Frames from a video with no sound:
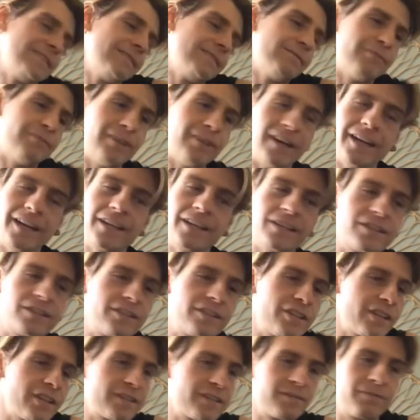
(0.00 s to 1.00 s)
it's
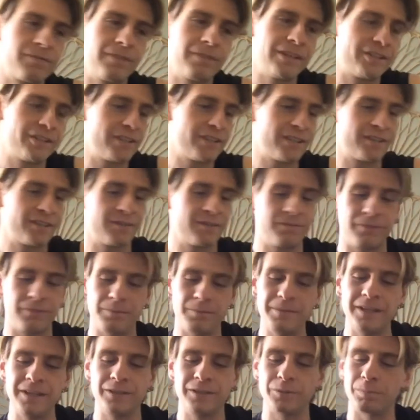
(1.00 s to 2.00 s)
just for me
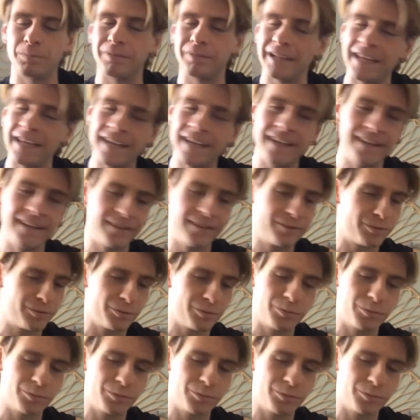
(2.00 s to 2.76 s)
to play to